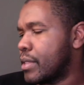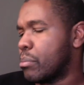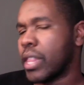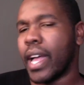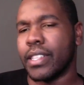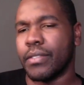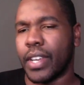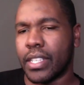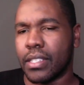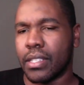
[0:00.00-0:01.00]
plot
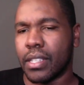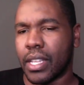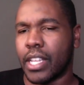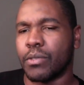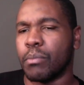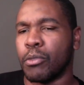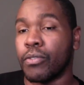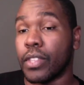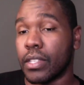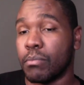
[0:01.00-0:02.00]
device. That's what
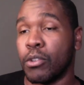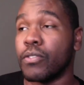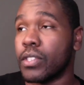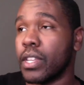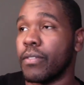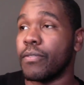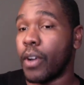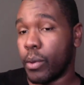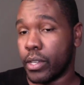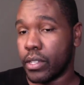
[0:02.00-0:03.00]
moves stuff
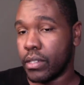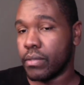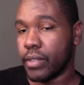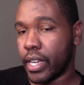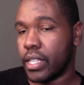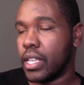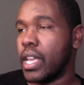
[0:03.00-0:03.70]
forward, right?